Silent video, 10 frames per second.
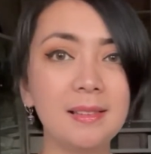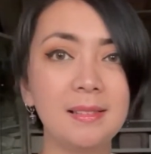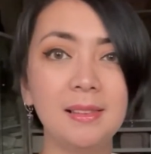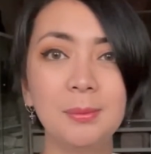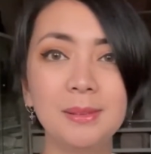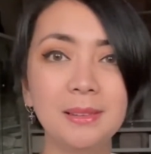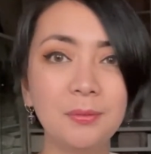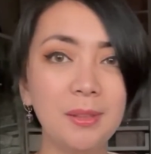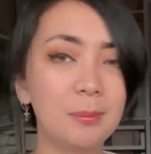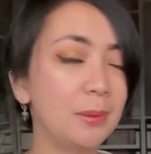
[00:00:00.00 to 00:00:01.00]
it will still
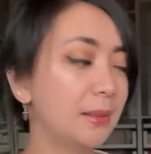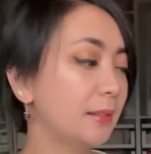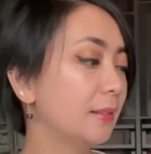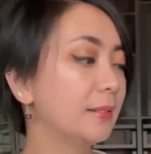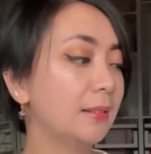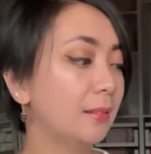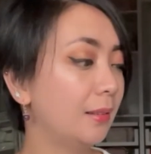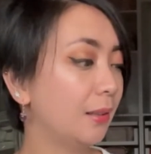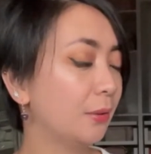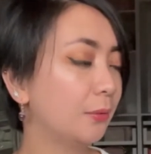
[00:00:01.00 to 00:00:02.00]
fit because there's still a
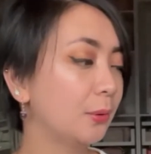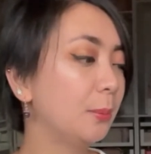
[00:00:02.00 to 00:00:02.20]
lot of room